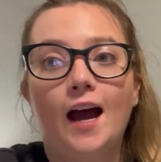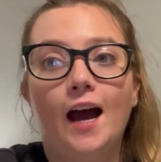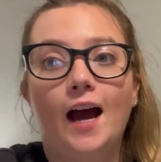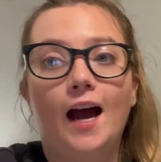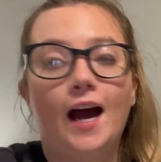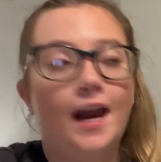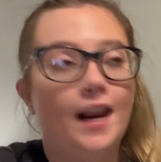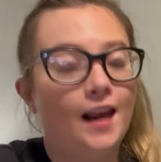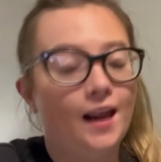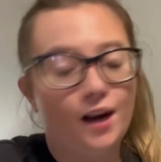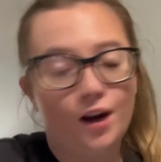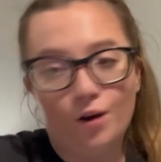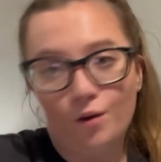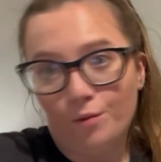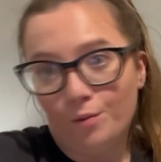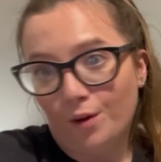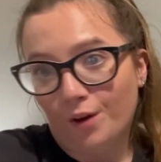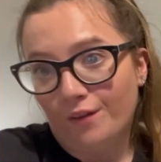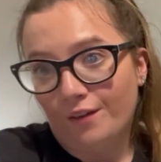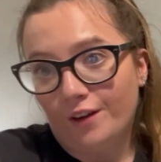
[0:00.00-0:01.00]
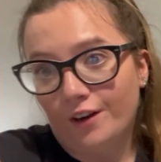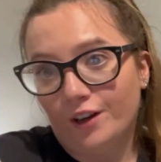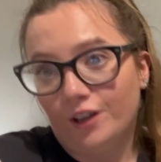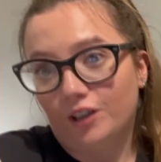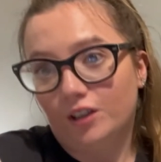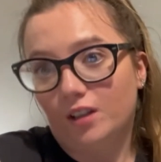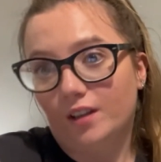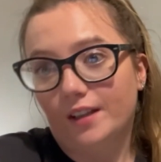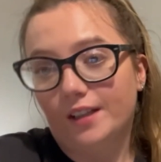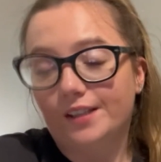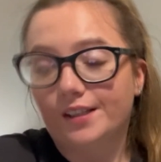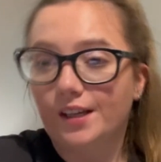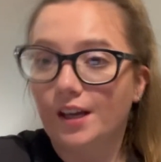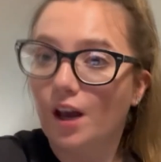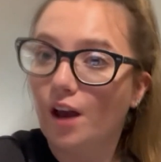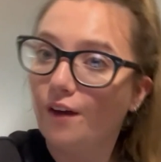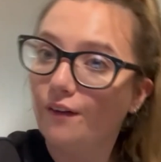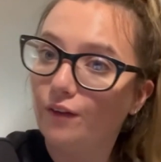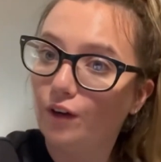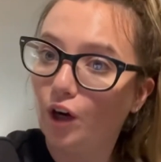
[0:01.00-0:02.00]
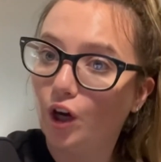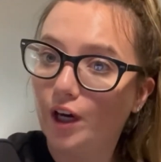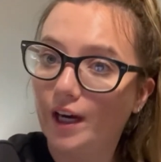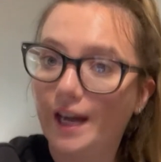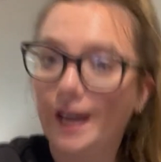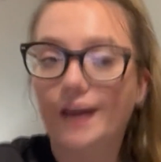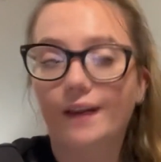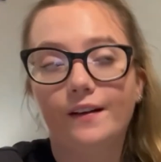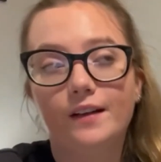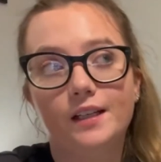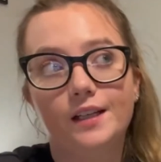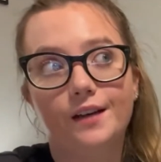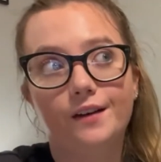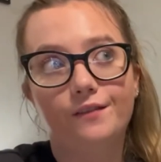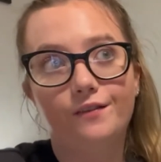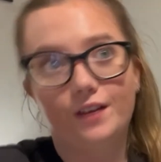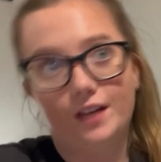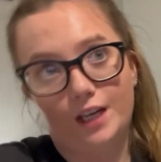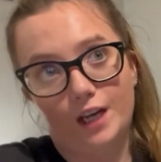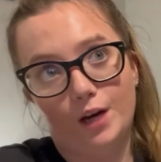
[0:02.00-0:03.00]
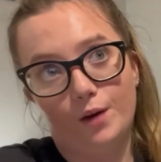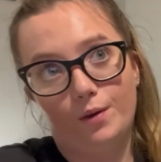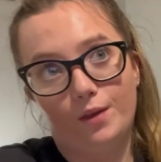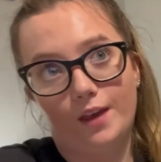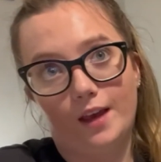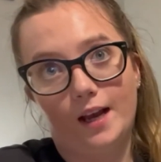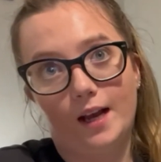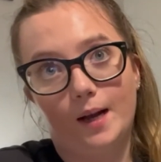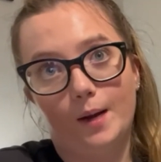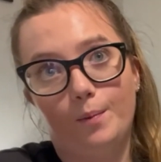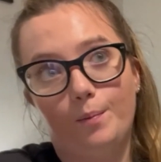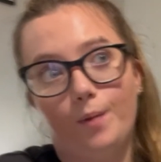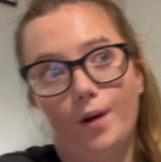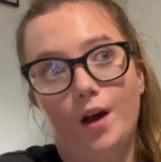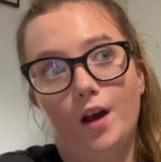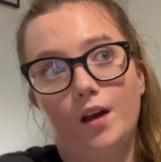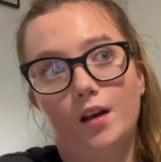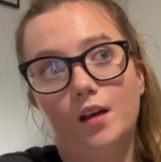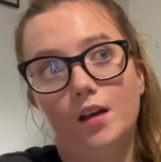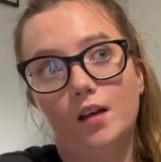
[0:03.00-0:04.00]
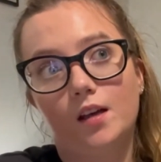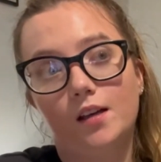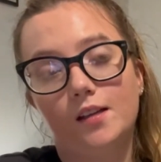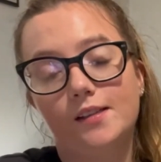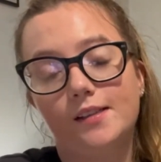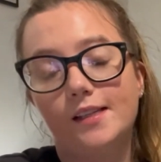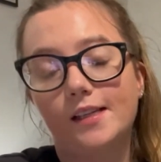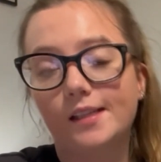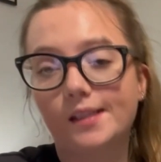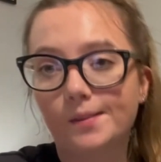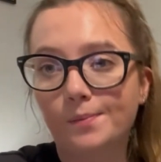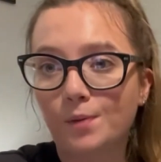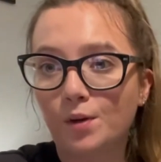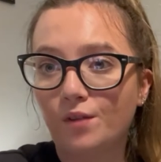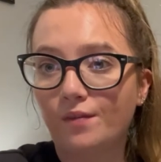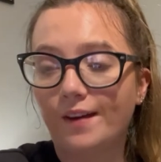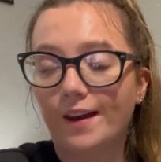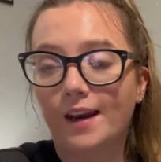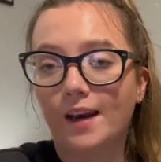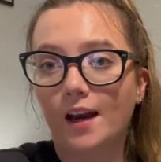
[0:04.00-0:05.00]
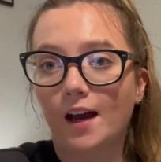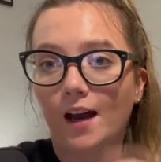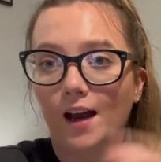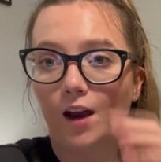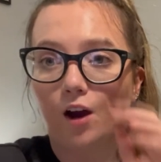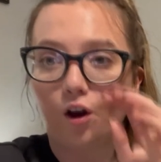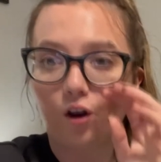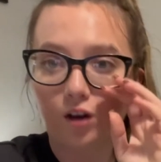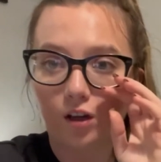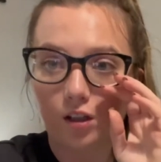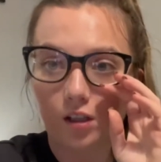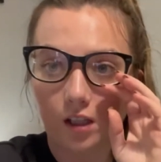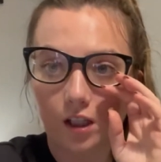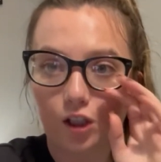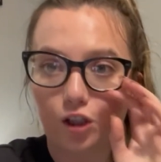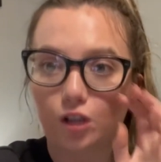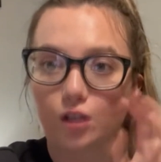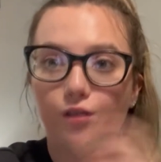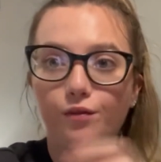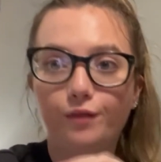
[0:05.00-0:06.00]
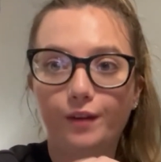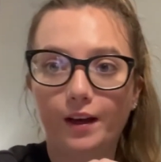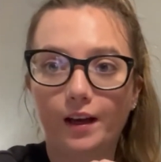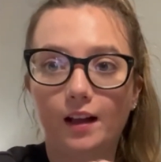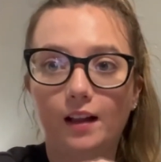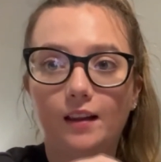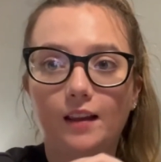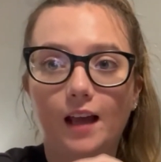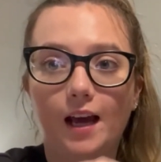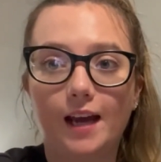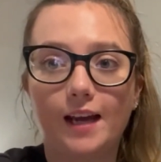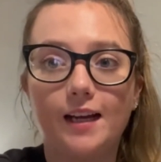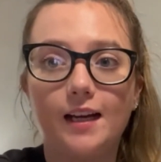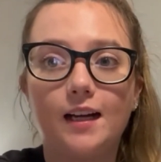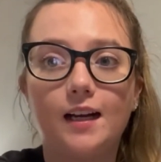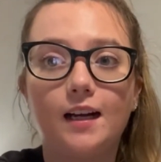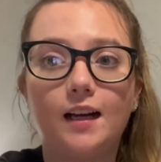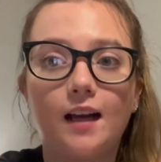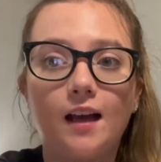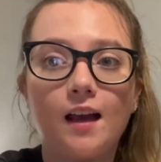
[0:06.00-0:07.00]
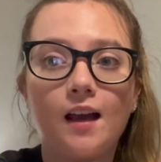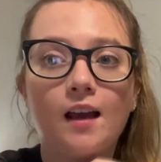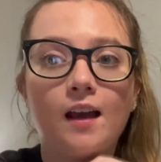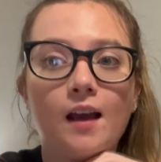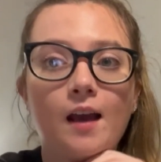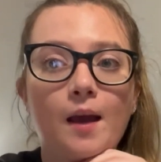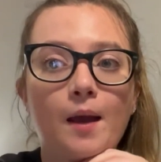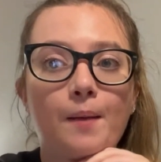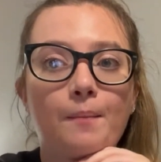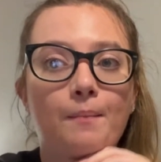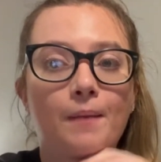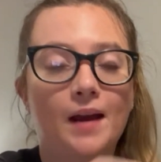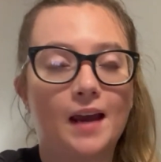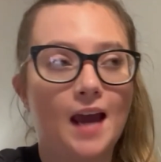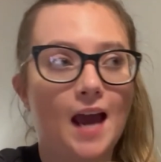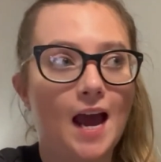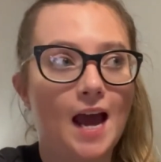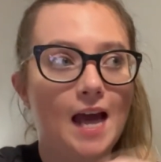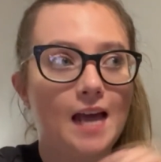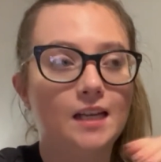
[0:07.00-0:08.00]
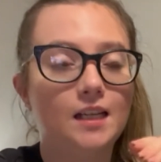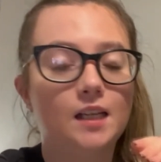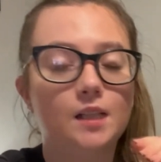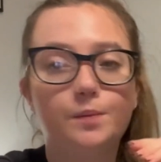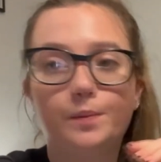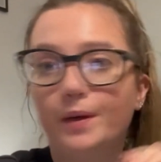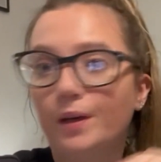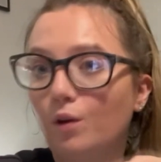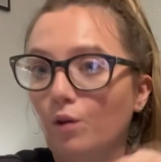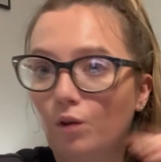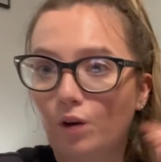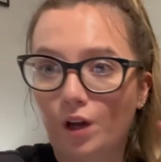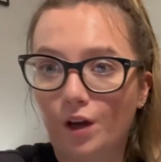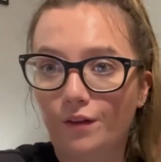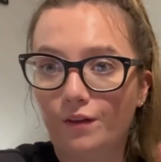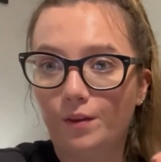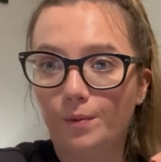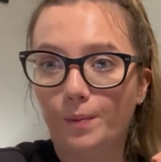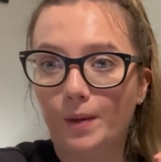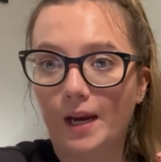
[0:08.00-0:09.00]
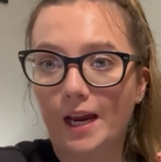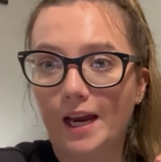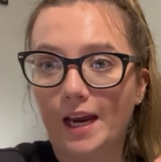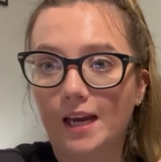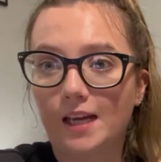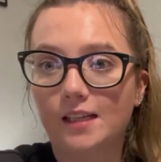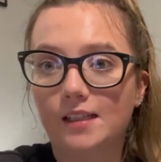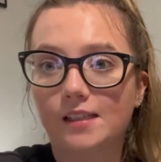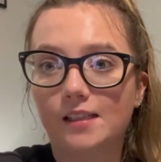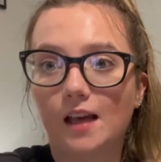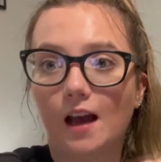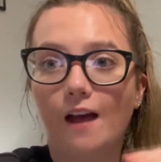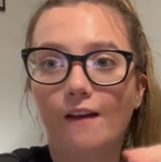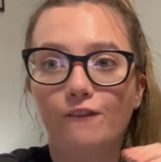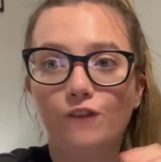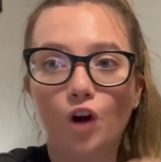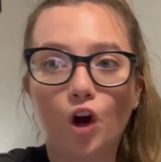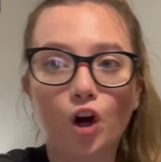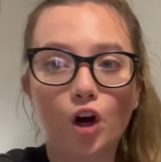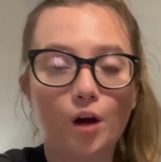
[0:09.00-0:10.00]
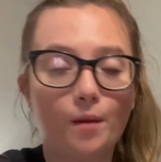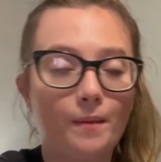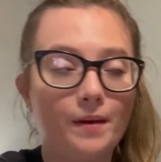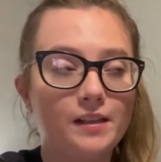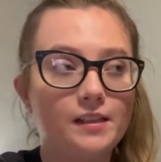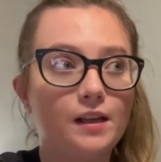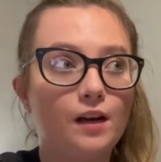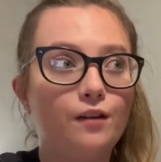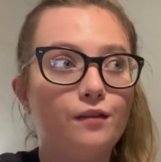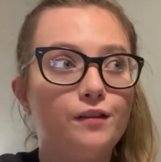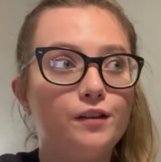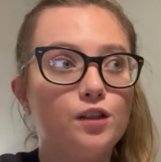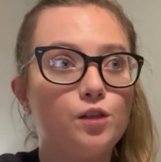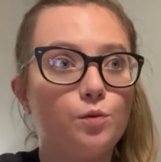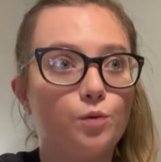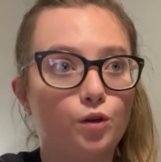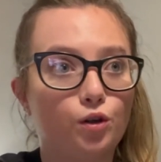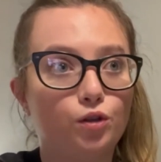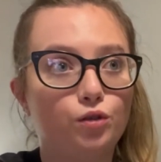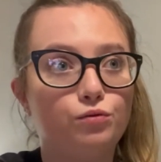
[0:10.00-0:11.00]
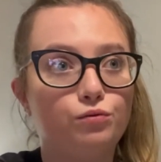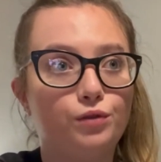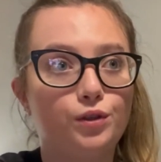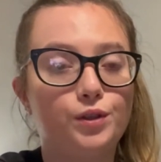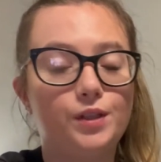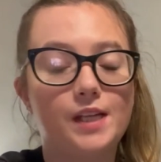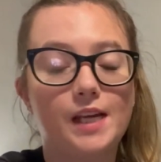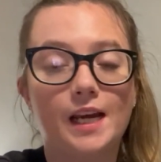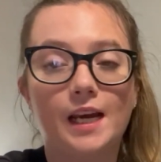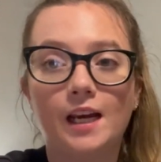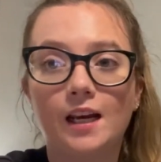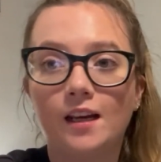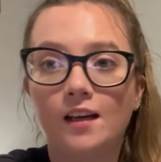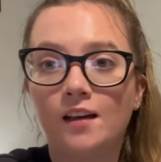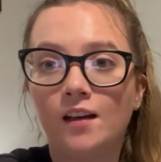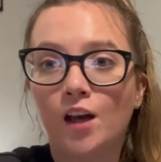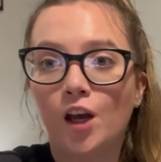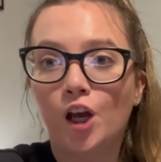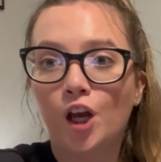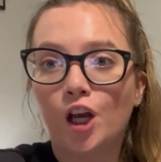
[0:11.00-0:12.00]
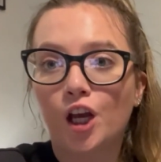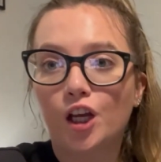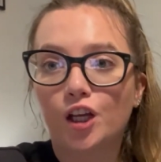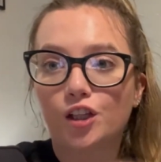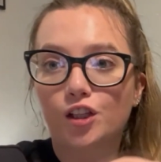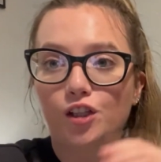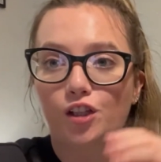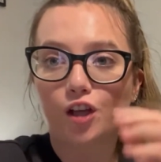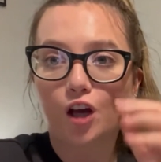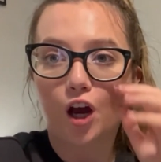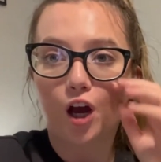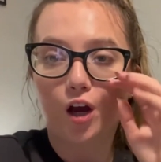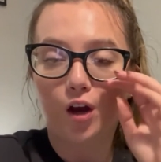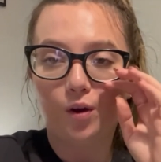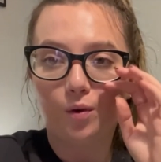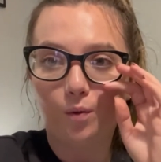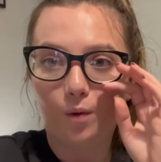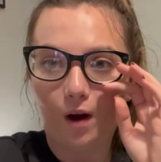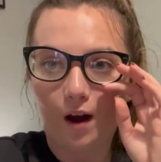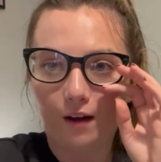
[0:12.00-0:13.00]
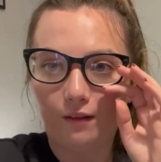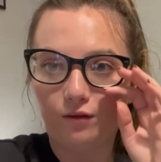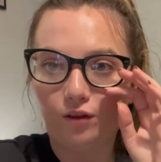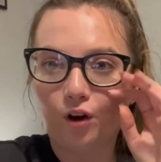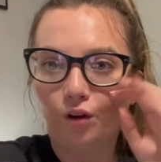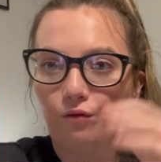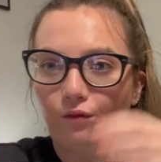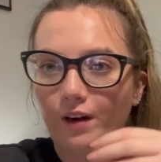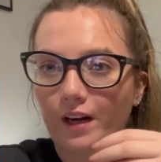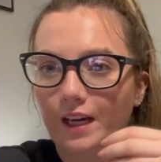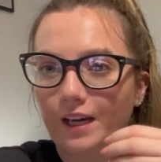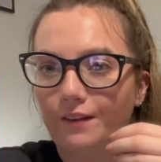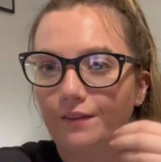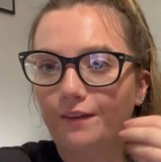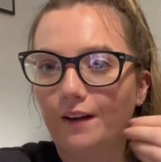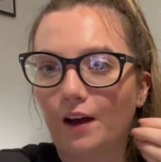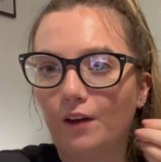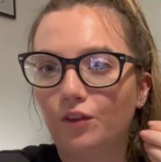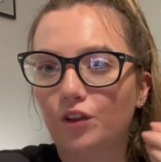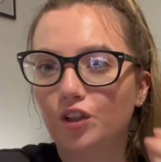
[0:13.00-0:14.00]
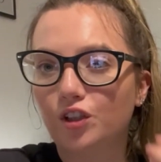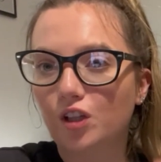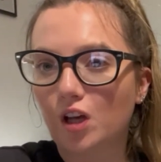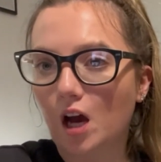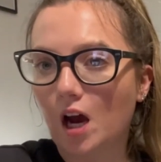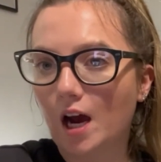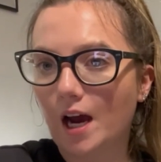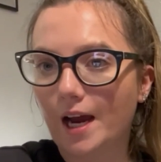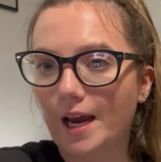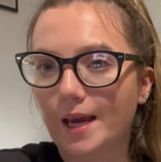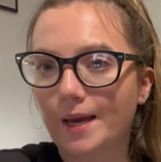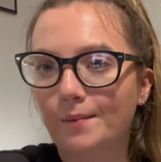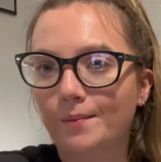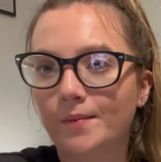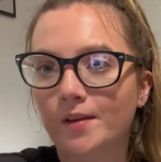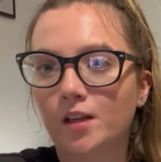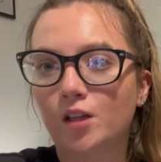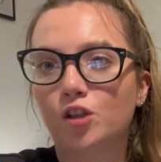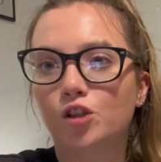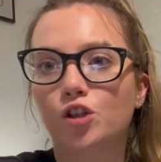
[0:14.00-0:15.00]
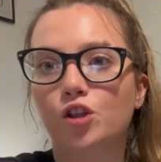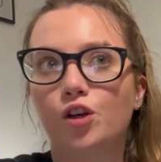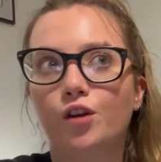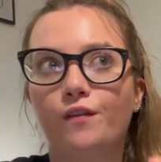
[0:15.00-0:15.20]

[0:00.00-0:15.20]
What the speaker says: I know I'm not very good at this vlogging video thing, but since moving, I honestly just feel like my head has been all over the place. I've not got myself into a good routine, so I've not really found the time to